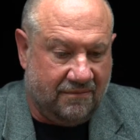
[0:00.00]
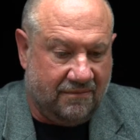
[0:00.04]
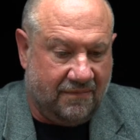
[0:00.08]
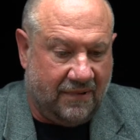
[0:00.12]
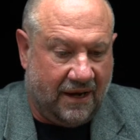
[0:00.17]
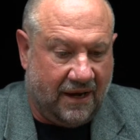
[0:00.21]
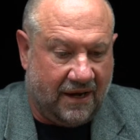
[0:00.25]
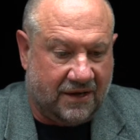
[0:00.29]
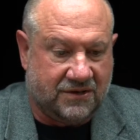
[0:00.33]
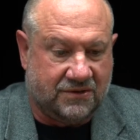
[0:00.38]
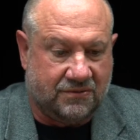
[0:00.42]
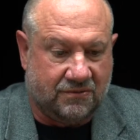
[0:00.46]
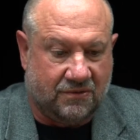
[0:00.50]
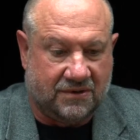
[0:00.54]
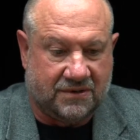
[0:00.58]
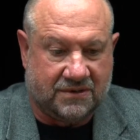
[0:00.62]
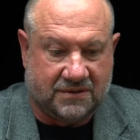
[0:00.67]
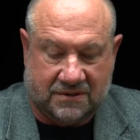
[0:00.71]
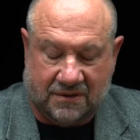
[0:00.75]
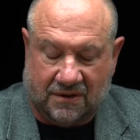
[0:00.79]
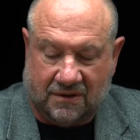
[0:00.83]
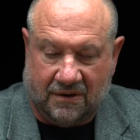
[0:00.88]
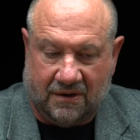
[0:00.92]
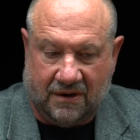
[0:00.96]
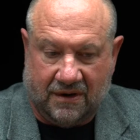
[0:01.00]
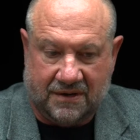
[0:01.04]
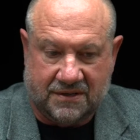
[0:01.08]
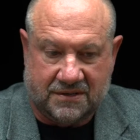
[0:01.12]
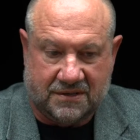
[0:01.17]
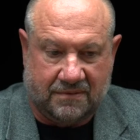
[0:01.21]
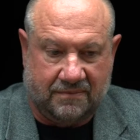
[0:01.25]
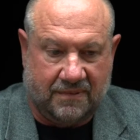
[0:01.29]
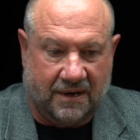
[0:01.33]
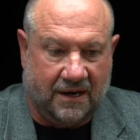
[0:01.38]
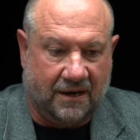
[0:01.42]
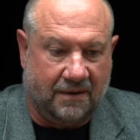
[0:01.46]
actual stories
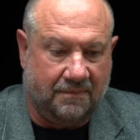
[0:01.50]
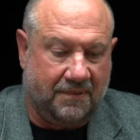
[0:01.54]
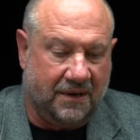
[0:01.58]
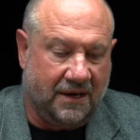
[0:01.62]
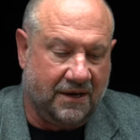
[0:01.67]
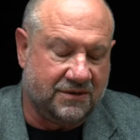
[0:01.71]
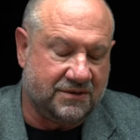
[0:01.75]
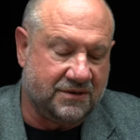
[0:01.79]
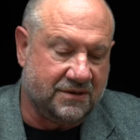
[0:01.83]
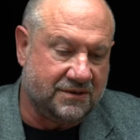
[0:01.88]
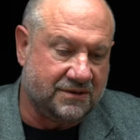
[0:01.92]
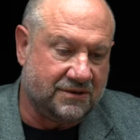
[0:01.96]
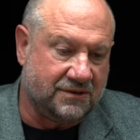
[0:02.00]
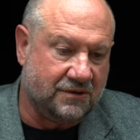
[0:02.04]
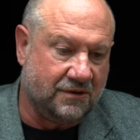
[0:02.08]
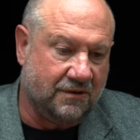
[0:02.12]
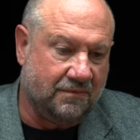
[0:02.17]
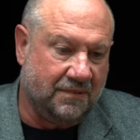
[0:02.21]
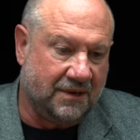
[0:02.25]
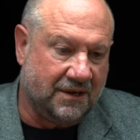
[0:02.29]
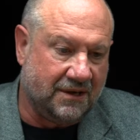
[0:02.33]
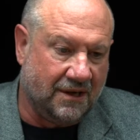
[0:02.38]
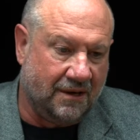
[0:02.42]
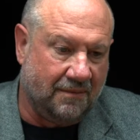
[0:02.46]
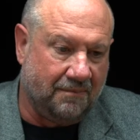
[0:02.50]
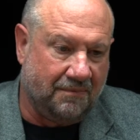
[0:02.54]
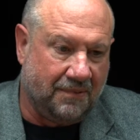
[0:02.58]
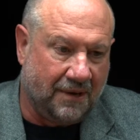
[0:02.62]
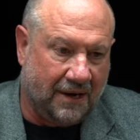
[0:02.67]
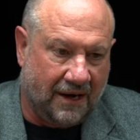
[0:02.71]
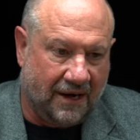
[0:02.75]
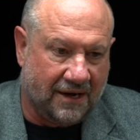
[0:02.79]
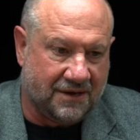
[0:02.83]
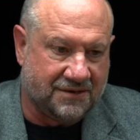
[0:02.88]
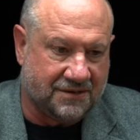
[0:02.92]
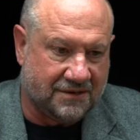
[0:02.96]
about patients who become
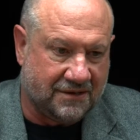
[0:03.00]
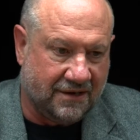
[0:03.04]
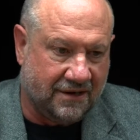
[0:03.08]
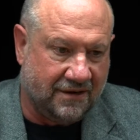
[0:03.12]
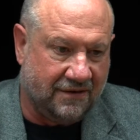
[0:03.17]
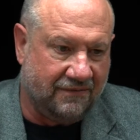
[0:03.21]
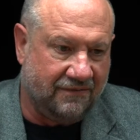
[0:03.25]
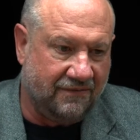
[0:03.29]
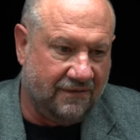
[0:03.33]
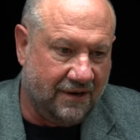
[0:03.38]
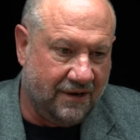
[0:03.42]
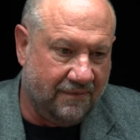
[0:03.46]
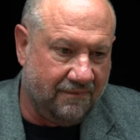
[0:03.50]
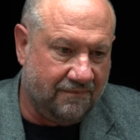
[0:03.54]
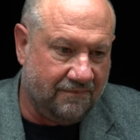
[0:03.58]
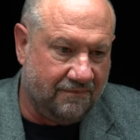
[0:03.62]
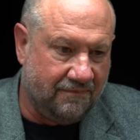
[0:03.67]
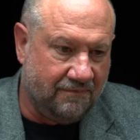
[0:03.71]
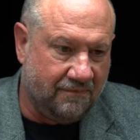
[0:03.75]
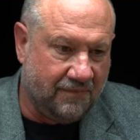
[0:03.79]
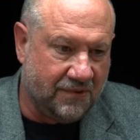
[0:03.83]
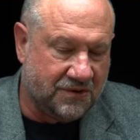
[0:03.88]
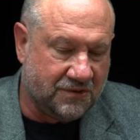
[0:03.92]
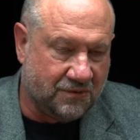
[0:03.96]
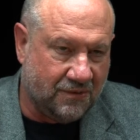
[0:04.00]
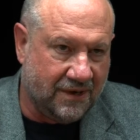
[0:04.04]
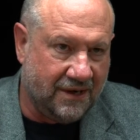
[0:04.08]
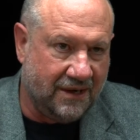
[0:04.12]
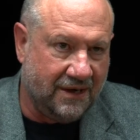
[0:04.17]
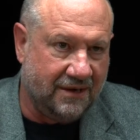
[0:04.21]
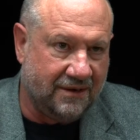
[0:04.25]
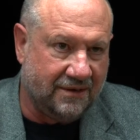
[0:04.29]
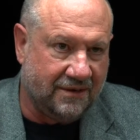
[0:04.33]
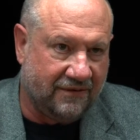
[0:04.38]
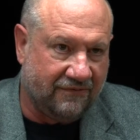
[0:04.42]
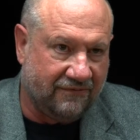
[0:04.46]
positive in
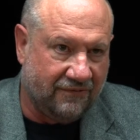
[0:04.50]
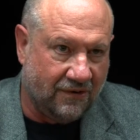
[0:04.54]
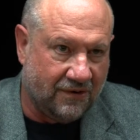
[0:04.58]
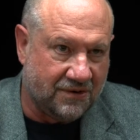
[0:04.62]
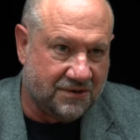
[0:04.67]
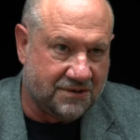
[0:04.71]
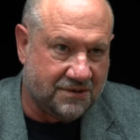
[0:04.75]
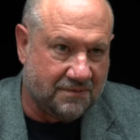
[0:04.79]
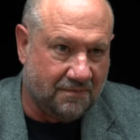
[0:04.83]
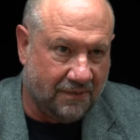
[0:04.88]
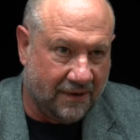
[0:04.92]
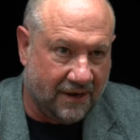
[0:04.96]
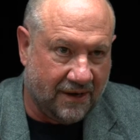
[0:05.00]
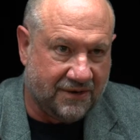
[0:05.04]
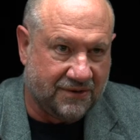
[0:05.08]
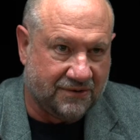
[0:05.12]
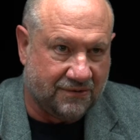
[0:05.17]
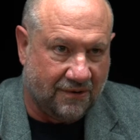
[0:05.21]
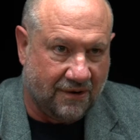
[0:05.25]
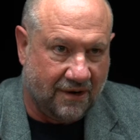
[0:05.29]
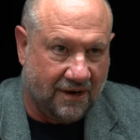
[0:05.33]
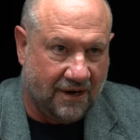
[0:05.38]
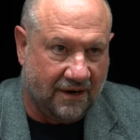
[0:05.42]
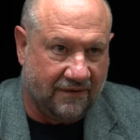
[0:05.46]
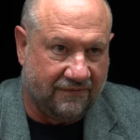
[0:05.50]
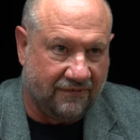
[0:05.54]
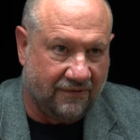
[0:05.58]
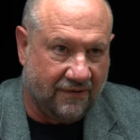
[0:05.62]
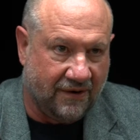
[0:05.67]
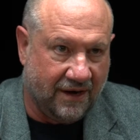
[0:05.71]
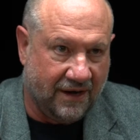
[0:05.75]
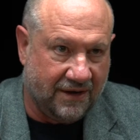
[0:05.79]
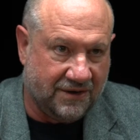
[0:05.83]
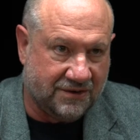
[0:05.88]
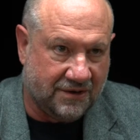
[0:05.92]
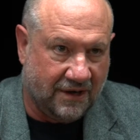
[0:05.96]
between the first blood draw for
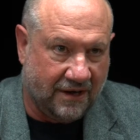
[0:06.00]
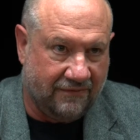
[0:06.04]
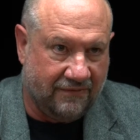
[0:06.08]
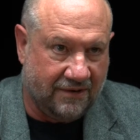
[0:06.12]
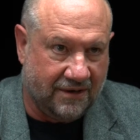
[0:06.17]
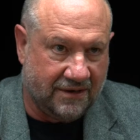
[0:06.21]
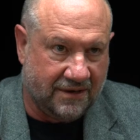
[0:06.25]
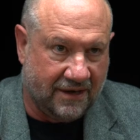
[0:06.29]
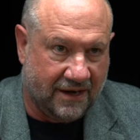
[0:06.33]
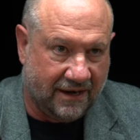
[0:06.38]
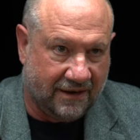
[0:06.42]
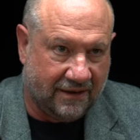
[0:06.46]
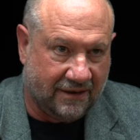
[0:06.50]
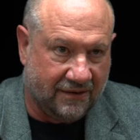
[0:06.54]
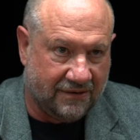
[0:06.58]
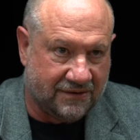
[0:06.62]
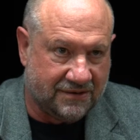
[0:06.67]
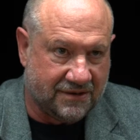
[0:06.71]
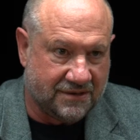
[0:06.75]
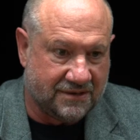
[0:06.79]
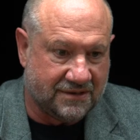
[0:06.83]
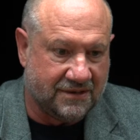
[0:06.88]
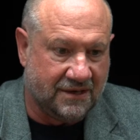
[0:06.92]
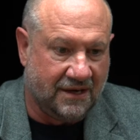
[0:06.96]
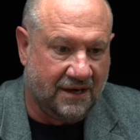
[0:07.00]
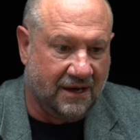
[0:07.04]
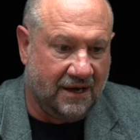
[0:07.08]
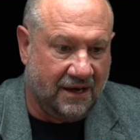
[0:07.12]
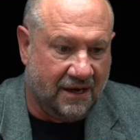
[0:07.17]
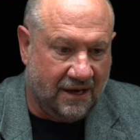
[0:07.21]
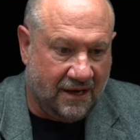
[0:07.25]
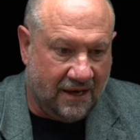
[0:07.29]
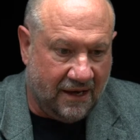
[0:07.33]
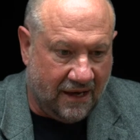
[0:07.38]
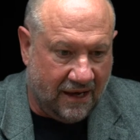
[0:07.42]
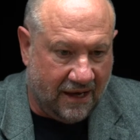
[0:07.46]
HIV diagnosis
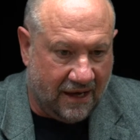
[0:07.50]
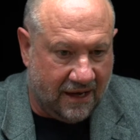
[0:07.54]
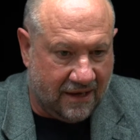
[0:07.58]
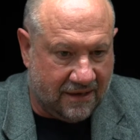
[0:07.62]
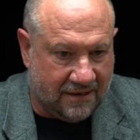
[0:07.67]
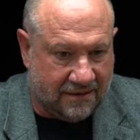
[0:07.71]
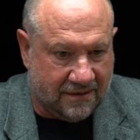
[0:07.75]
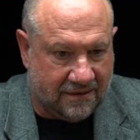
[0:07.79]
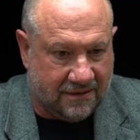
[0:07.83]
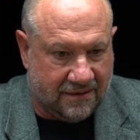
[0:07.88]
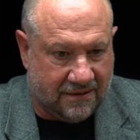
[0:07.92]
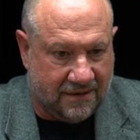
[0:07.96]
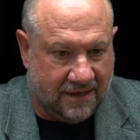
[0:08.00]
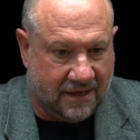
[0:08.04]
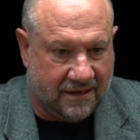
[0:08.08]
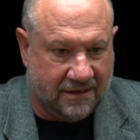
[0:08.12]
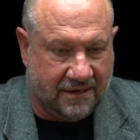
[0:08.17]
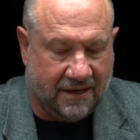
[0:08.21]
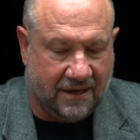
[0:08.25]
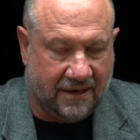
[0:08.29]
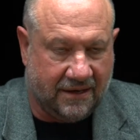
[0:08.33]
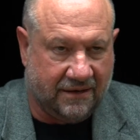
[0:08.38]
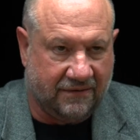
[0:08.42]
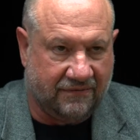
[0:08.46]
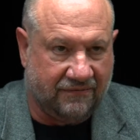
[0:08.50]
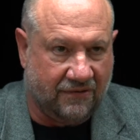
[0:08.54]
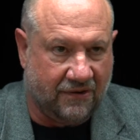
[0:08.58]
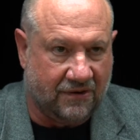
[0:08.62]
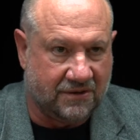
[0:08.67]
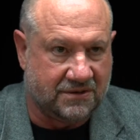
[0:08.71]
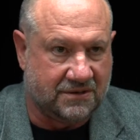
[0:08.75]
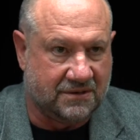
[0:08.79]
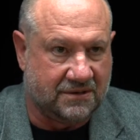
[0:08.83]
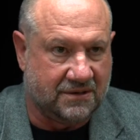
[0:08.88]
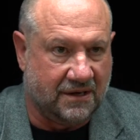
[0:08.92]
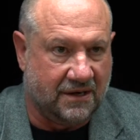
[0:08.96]
and then getting the
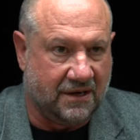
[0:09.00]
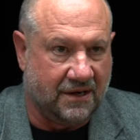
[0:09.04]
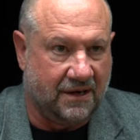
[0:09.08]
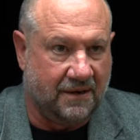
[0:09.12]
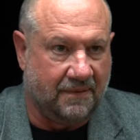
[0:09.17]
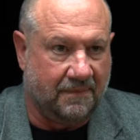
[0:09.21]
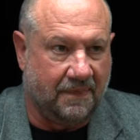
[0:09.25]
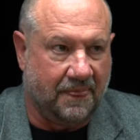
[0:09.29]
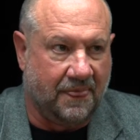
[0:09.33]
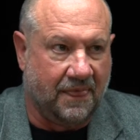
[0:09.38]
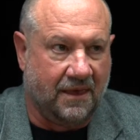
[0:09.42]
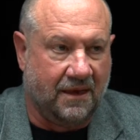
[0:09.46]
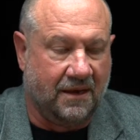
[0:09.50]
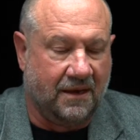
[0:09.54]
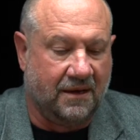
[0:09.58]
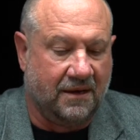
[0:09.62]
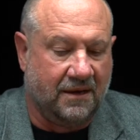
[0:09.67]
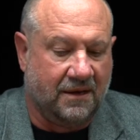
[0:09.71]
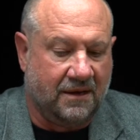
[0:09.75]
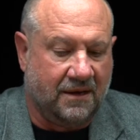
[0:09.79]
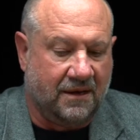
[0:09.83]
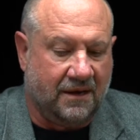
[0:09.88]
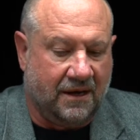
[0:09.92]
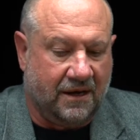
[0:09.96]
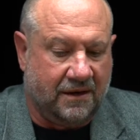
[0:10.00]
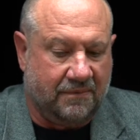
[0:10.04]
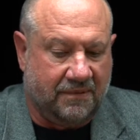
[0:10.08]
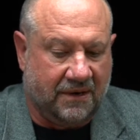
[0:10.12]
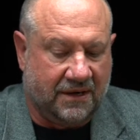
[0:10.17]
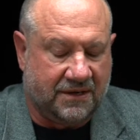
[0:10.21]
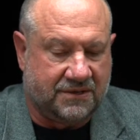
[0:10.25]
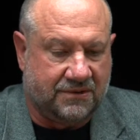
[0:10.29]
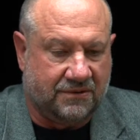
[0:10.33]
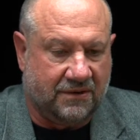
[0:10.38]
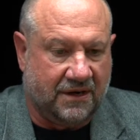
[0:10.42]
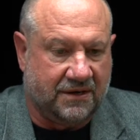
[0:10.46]
first
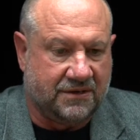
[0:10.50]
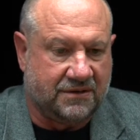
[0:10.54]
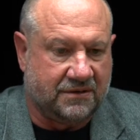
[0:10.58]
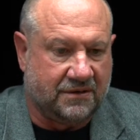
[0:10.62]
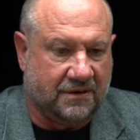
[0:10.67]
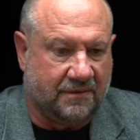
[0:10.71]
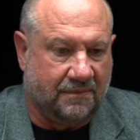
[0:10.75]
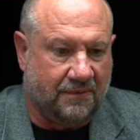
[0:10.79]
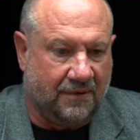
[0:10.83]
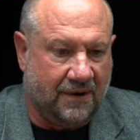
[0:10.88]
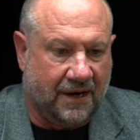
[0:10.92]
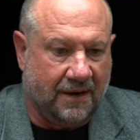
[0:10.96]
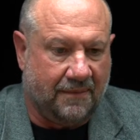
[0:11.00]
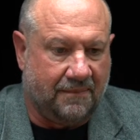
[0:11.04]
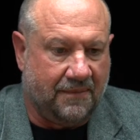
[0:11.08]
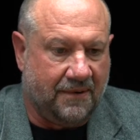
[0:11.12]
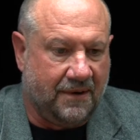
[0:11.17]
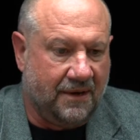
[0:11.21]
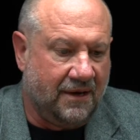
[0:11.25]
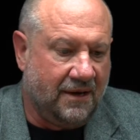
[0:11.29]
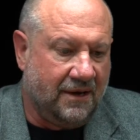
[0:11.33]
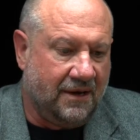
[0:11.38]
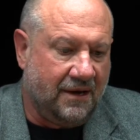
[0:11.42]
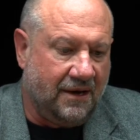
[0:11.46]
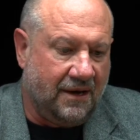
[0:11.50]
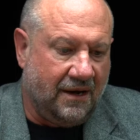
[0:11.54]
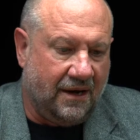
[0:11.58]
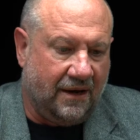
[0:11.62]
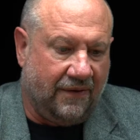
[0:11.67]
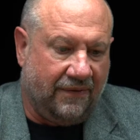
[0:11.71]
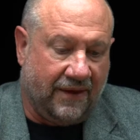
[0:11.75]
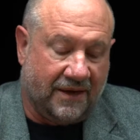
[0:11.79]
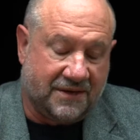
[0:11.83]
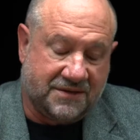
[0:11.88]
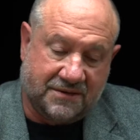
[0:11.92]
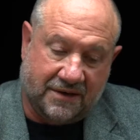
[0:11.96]
administration of PrEP.
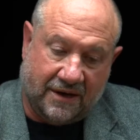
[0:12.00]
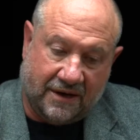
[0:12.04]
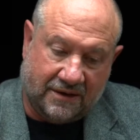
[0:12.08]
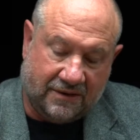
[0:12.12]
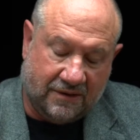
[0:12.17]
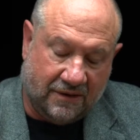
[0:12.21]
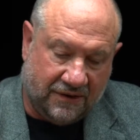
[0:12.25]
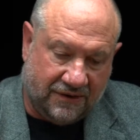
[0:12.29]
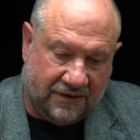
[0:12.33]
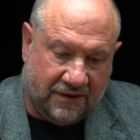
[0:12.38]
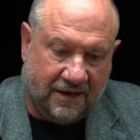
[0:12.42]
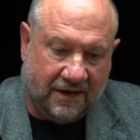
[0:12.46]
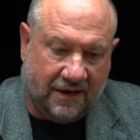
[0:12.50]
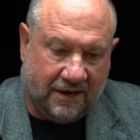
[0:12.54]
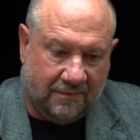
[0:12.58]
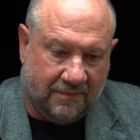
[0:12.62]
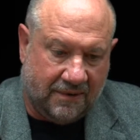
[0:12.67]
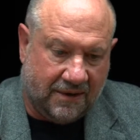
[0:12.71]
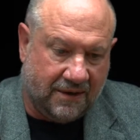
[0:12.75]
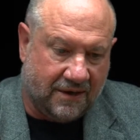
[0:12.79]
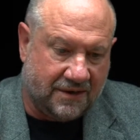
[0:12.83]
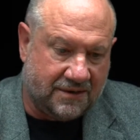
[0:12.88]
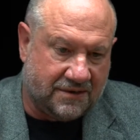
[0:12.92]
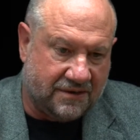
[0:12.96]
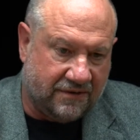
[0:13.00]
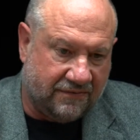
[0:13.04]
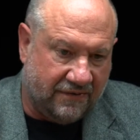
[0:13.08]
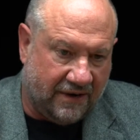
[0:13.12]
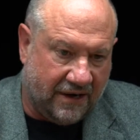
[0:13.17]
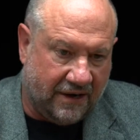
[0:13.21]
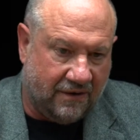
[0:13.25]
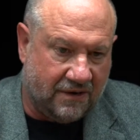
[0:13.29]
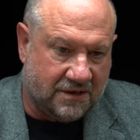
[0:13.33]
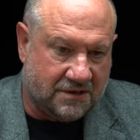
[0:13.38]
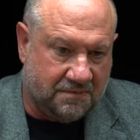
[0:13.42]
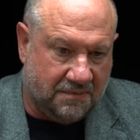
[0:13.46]
And that's not a good thing because the
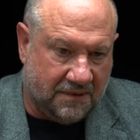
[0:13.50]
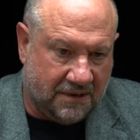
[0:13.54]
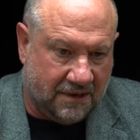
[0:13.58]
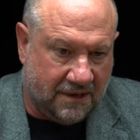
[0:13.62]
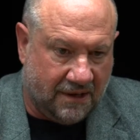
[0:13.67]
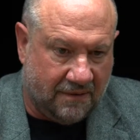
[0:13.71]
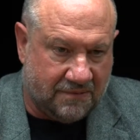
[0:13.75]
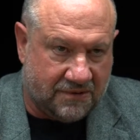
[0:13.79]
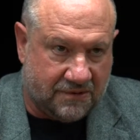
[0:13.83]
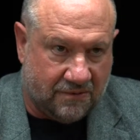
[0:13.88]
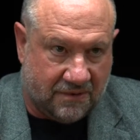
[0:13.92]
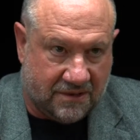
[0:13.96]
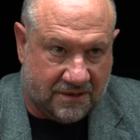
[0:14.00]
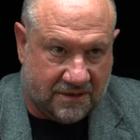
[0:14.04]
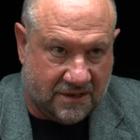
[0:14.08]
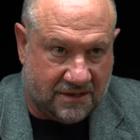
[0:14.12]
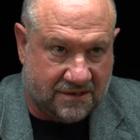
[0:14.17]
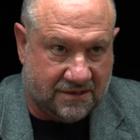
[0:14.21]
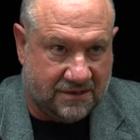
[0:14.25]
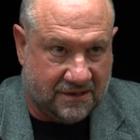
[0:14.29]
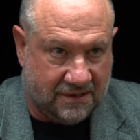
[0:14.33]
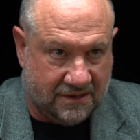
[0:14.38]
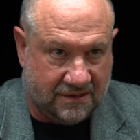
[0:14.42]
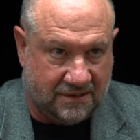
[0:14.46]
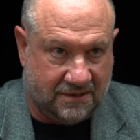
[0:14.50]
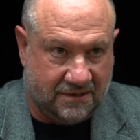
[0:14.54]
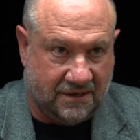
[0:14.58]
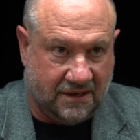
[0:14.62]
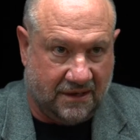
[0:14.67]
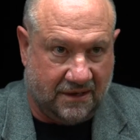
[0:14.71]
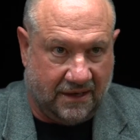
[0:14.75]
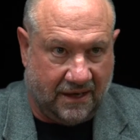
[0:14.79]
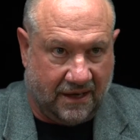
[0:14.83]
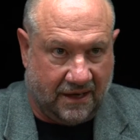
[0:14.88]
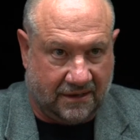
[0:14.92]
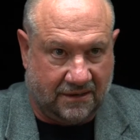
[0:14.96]
virus becomes resistant
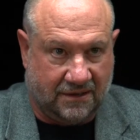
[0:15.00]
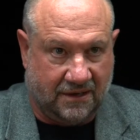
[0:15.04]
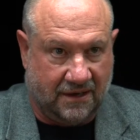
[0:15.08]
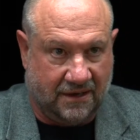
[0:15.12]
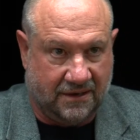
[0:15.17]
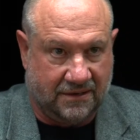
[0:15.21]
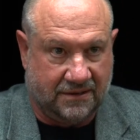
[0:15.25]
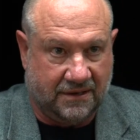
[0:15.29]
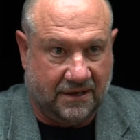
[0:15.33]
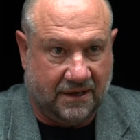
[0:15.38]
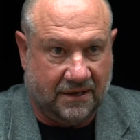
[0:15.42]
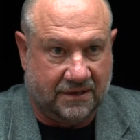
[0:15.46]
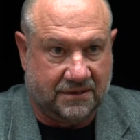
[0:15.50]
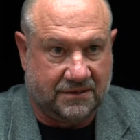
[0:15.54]
in that context.